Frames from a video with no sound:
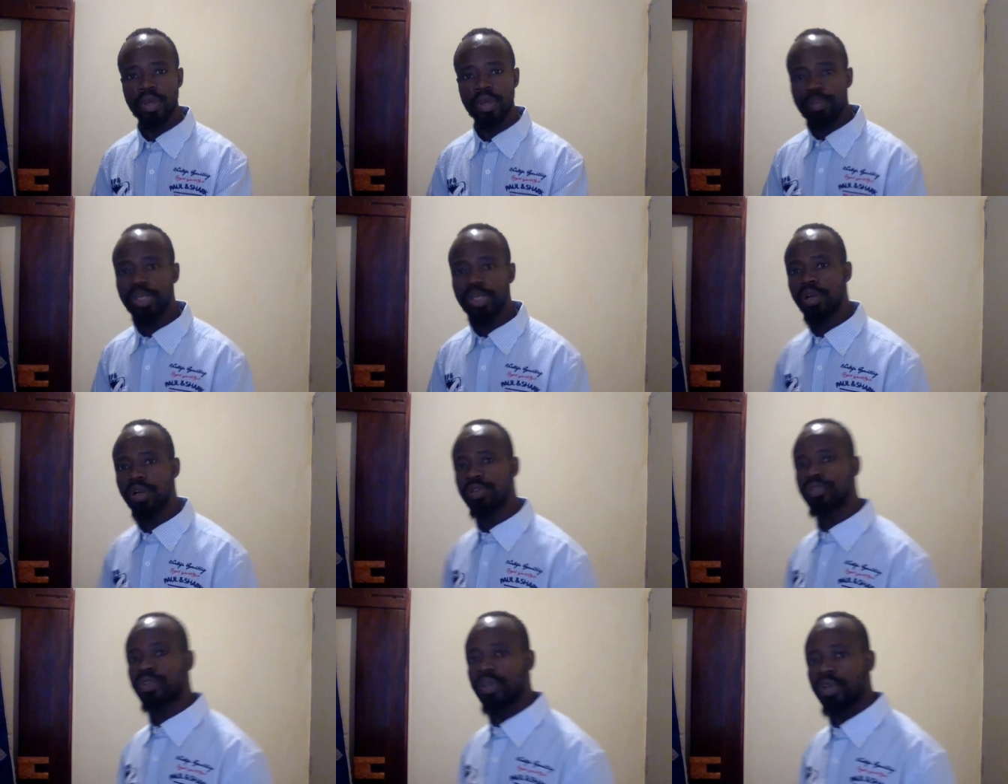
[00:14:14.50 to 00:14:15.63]

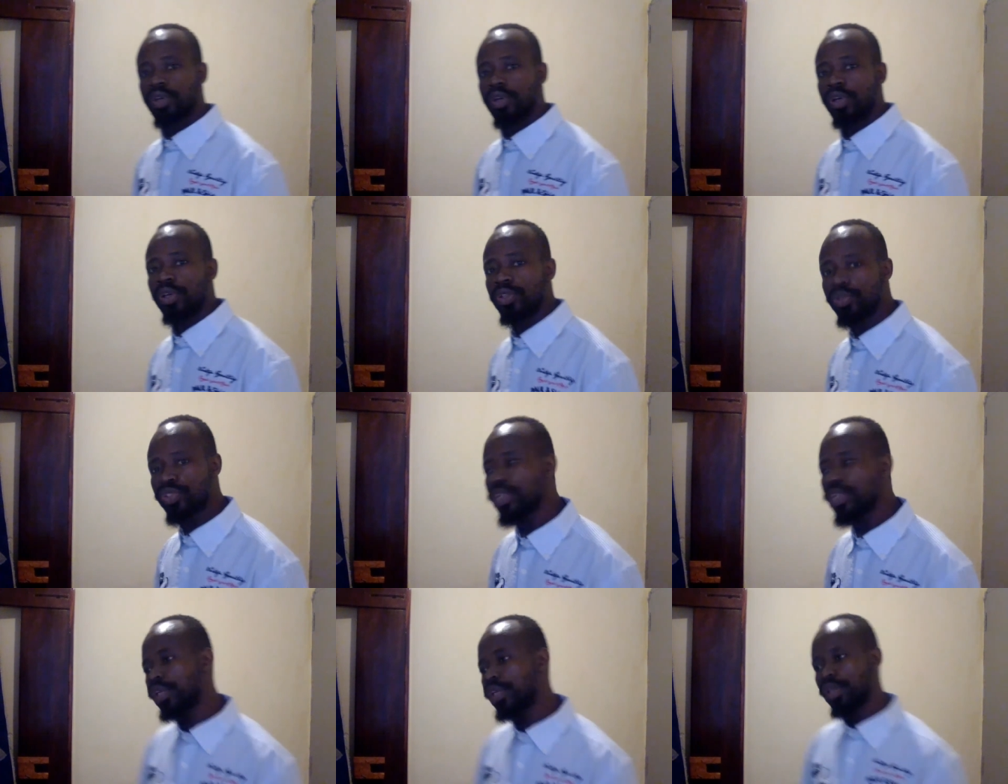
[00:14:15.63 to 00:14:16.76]
Because you
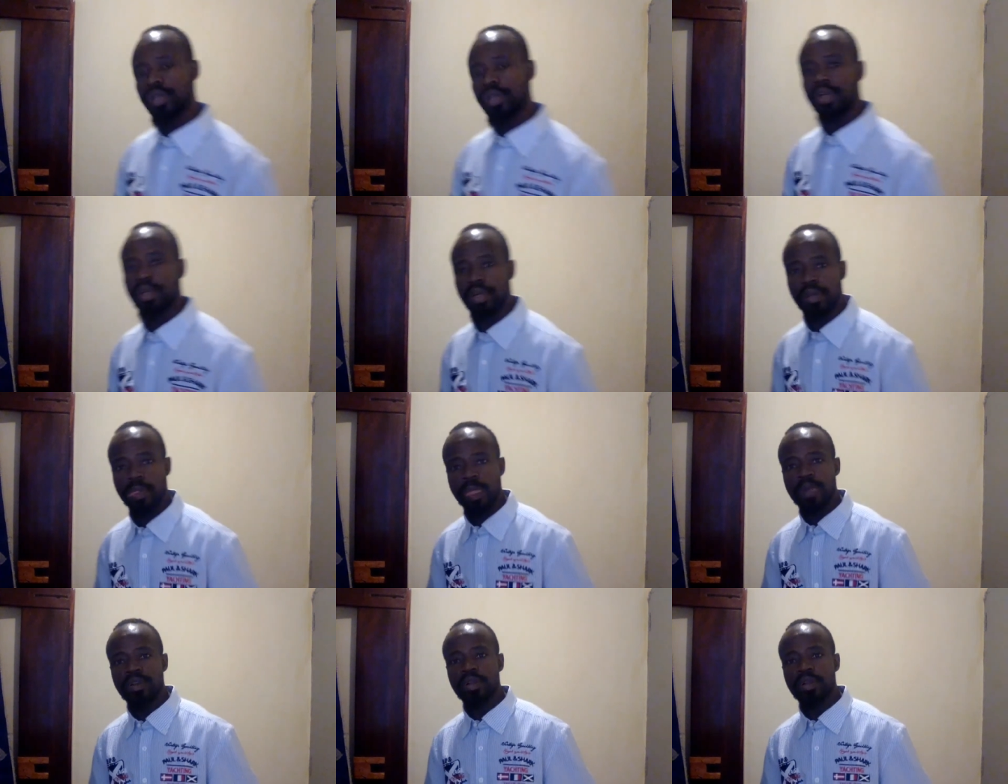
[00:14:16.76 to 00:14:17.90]
see,
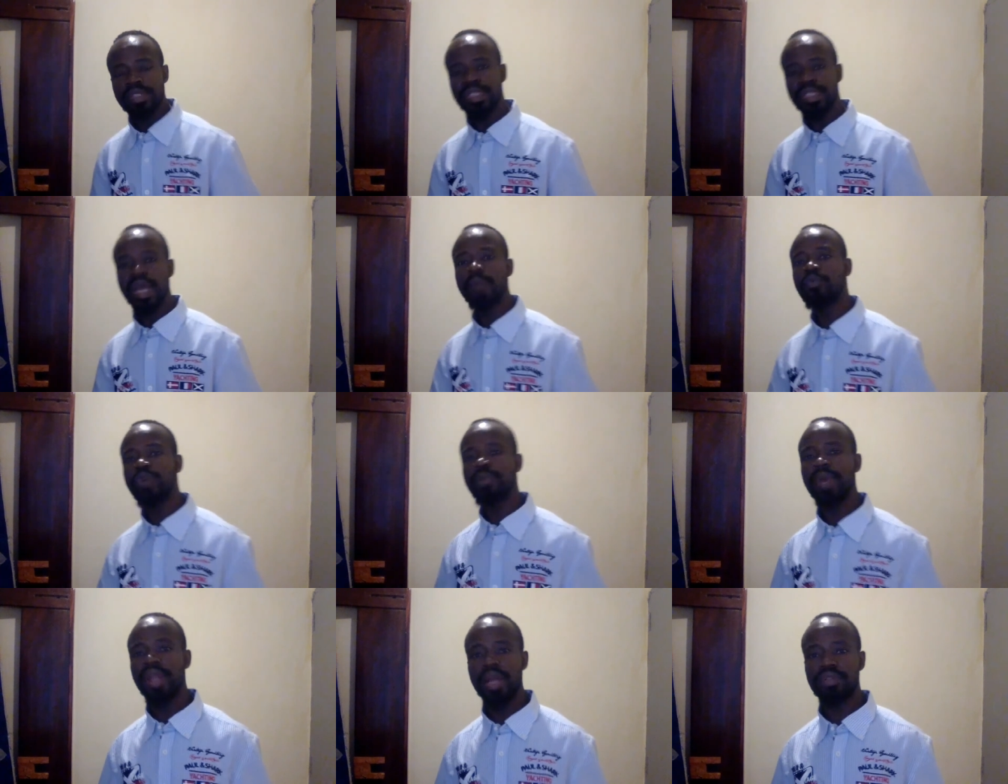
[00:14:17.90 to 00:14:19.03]
some
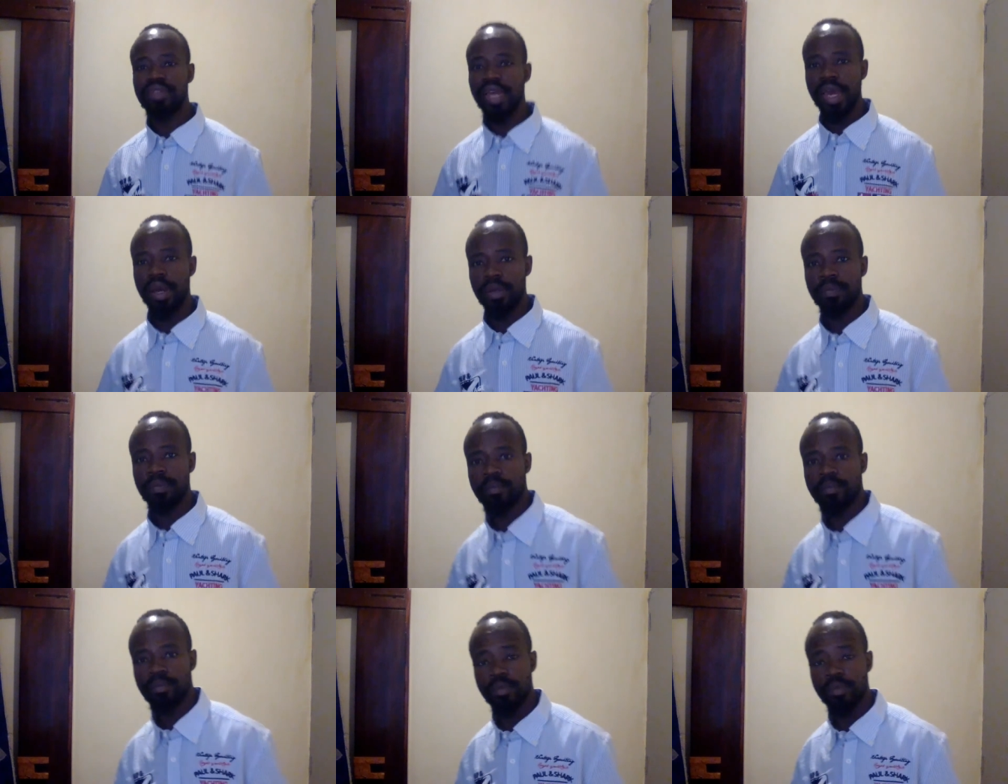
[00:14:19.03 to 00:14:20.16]
women out there,
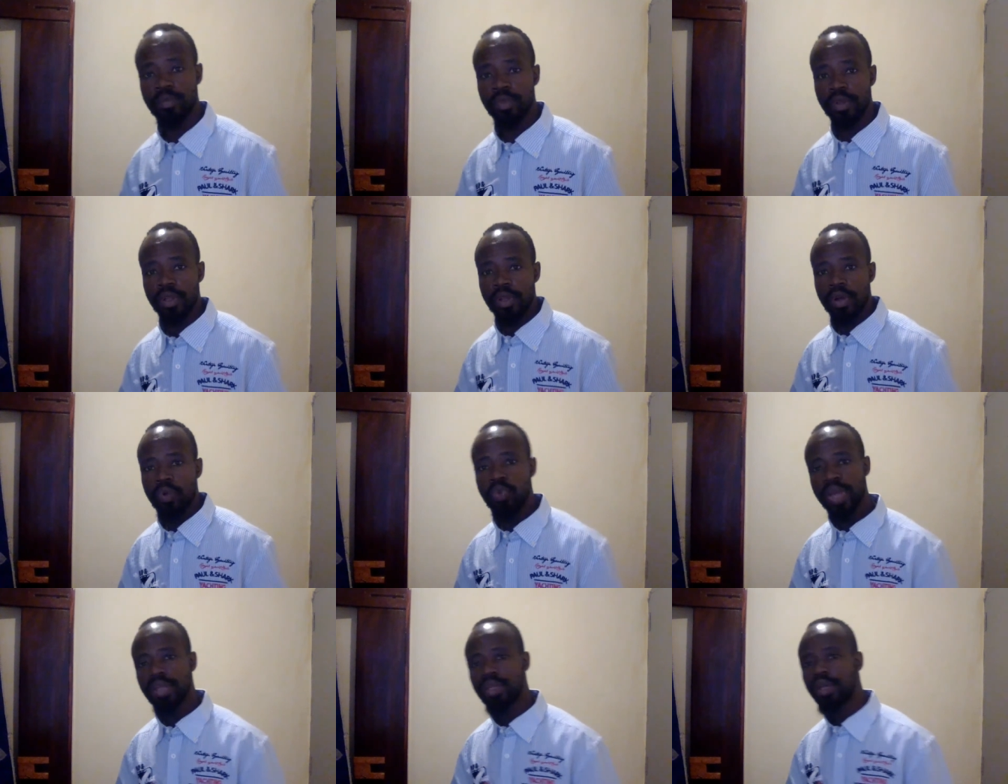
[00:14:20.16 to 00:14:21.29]

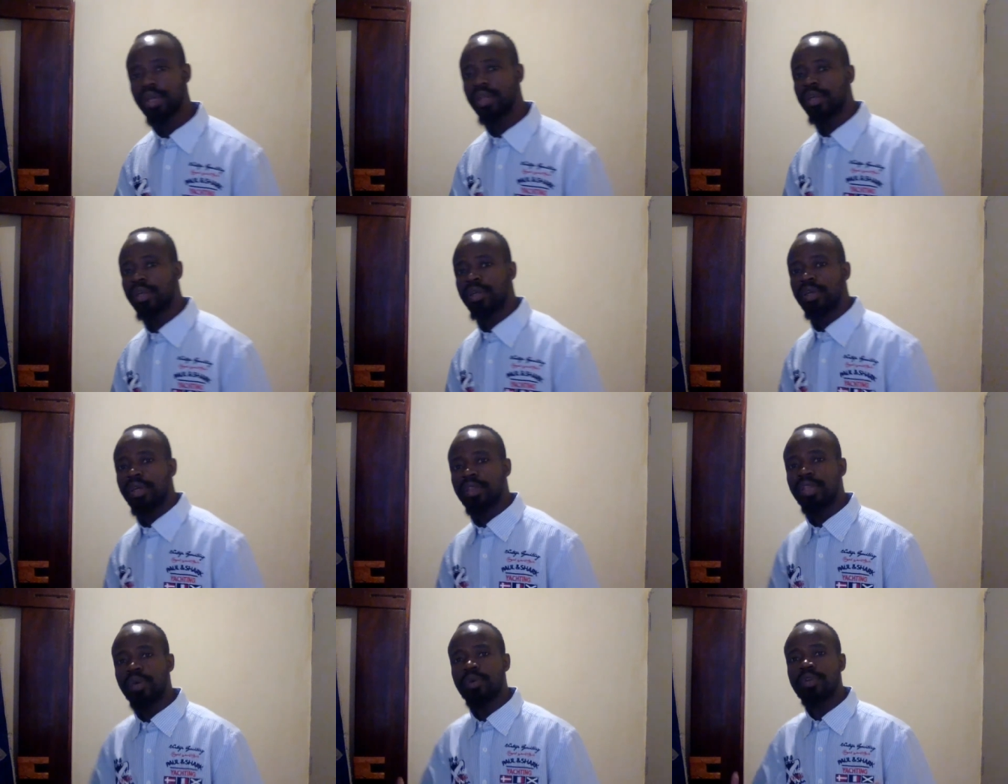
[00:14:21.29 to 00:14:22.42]
when the,
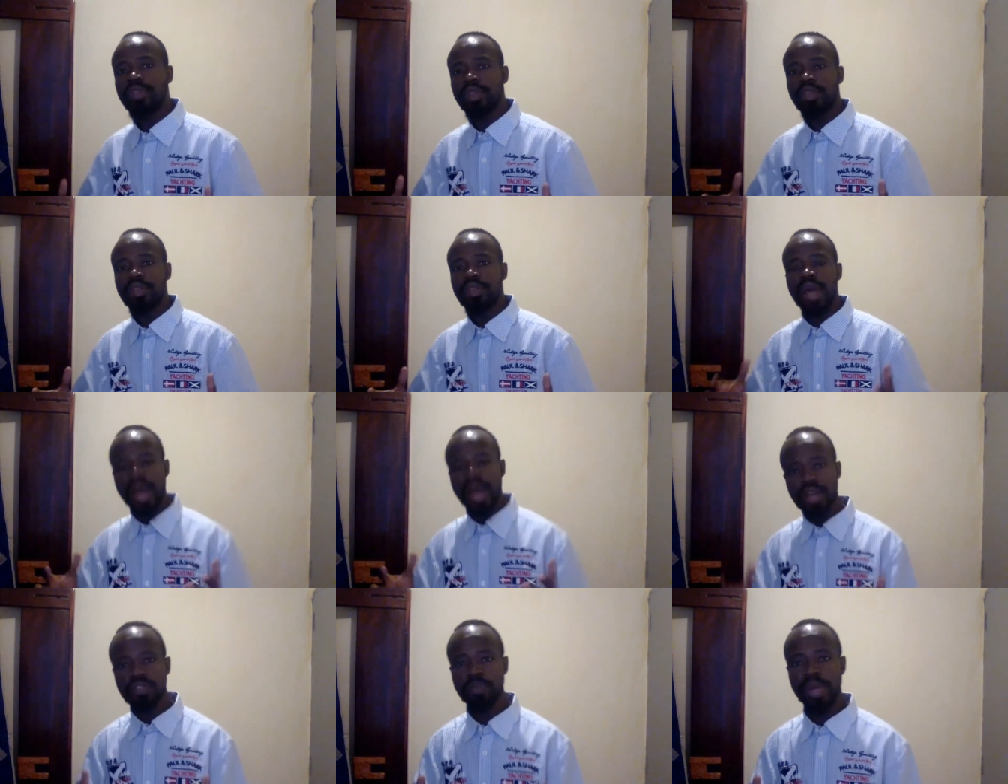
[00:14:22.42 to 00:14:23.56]
the, the, the
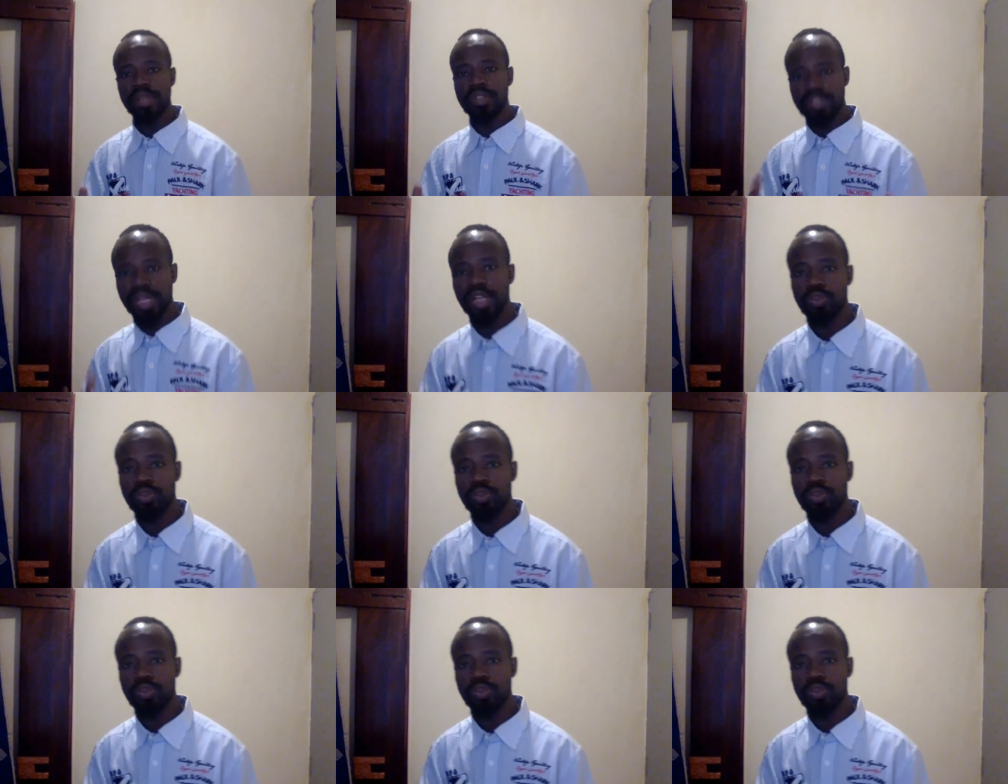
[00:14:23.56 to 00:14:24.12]
husband start to